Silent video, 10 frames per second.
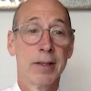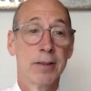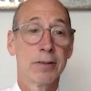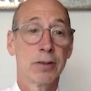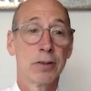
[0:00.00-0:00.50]

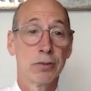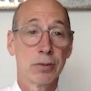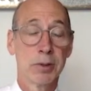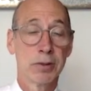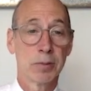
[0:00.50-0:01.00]
This
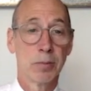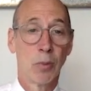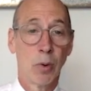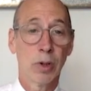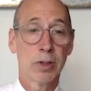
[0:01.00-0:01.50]
contributes
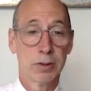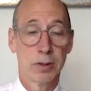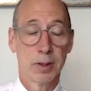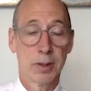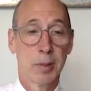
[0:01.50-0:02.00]
more to
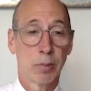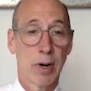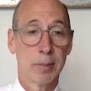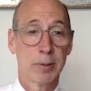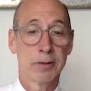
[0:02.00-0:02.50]
the
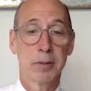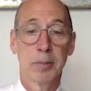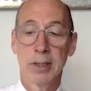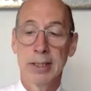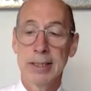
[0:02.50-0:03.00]
primary
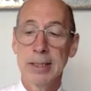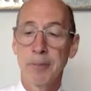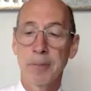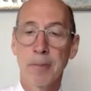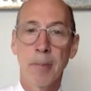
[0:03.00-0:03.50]
stability.